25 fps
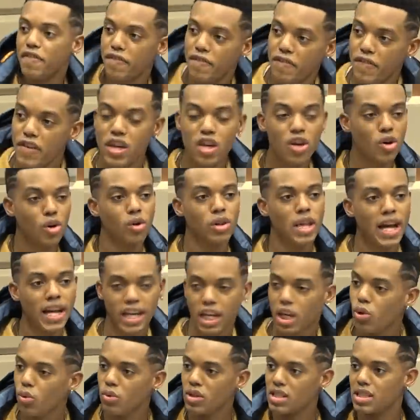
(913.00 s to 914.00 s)
feel like
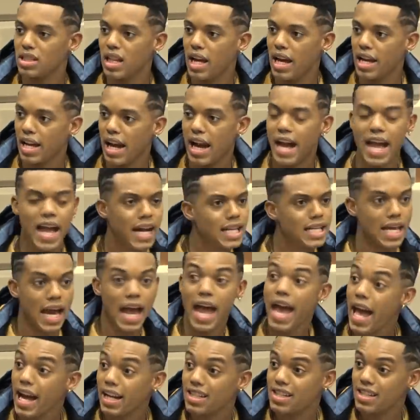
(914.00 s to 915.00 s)
it was like I had to
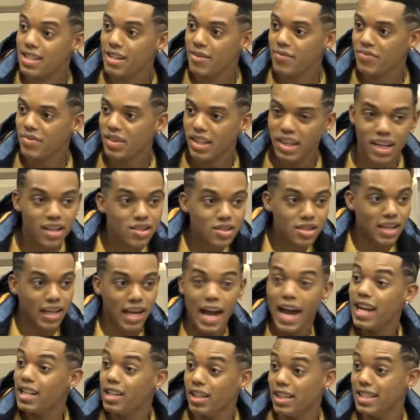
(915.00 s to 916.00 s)
act. It's just like
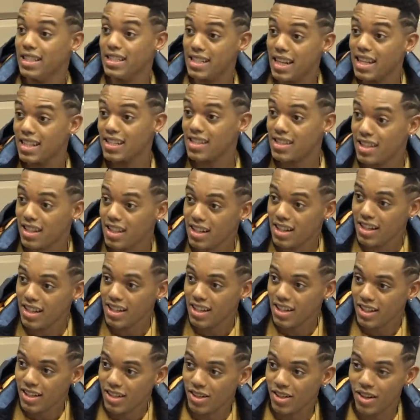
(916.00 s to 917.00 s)
I had to exist.
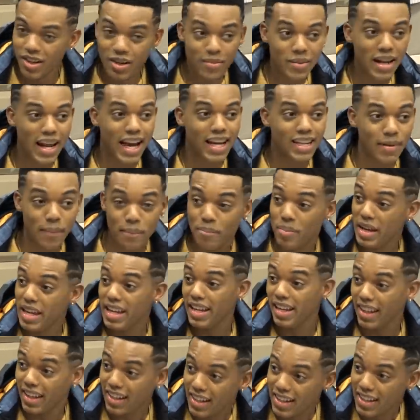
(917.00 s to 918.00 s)
You know what I mean? I had yeah. to
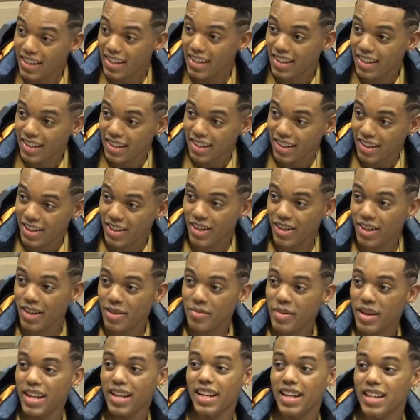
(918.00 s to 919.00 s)
be. Mm-hmm. You know what I
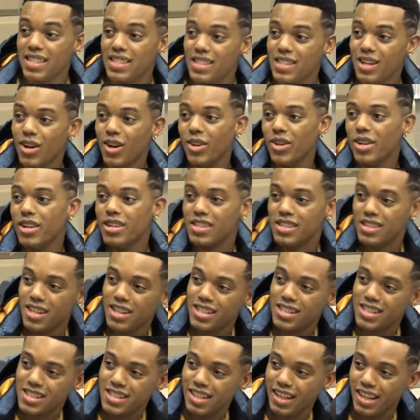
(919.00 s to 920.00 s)
mean? And so there's
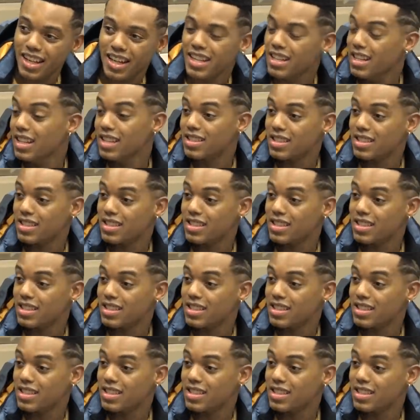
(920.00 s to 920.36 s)
there's it, that makes